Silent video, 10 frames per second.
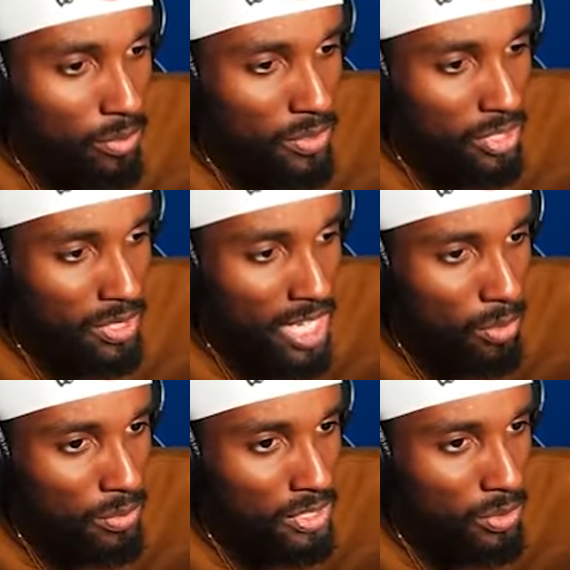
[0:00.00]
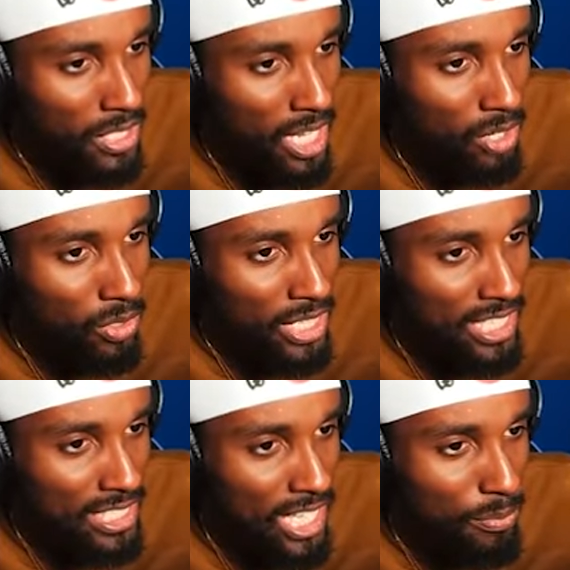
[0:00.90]
What we doing now? Okay,
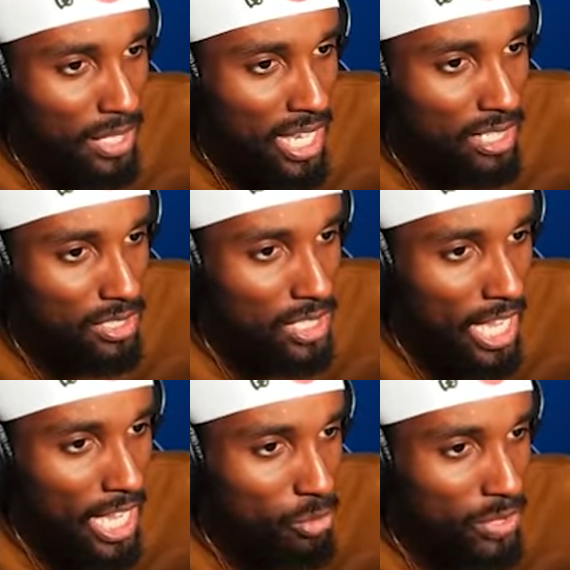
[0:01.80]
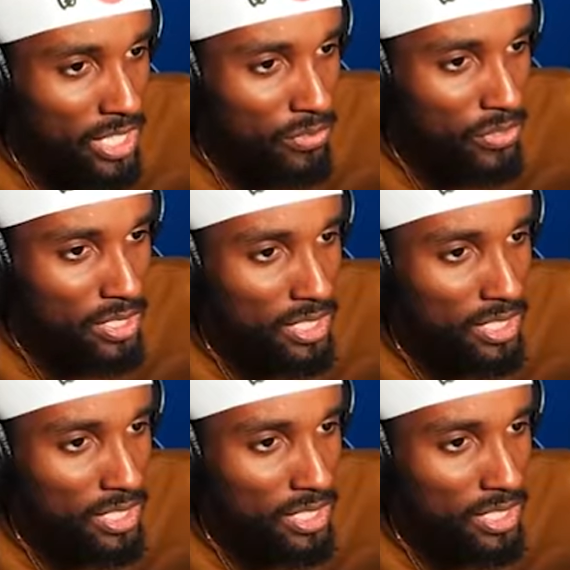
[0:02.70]
that's how you block. How you weave.